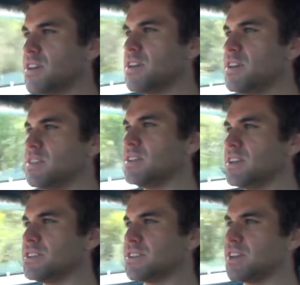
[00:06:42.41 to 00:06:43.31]
That
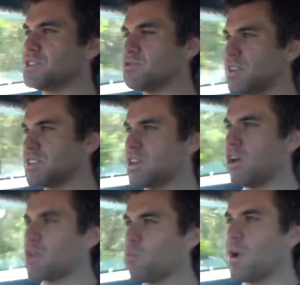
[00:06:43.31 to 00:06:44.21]
it's
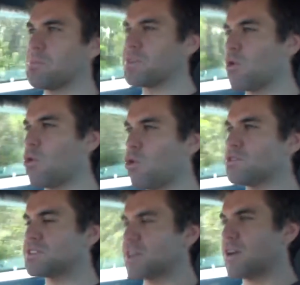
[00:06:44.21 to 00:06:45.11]
lightweight, but
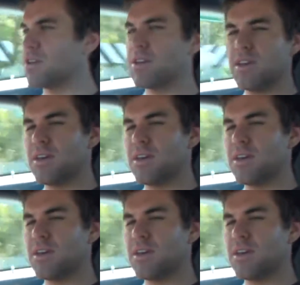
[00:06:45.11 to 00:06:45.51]
also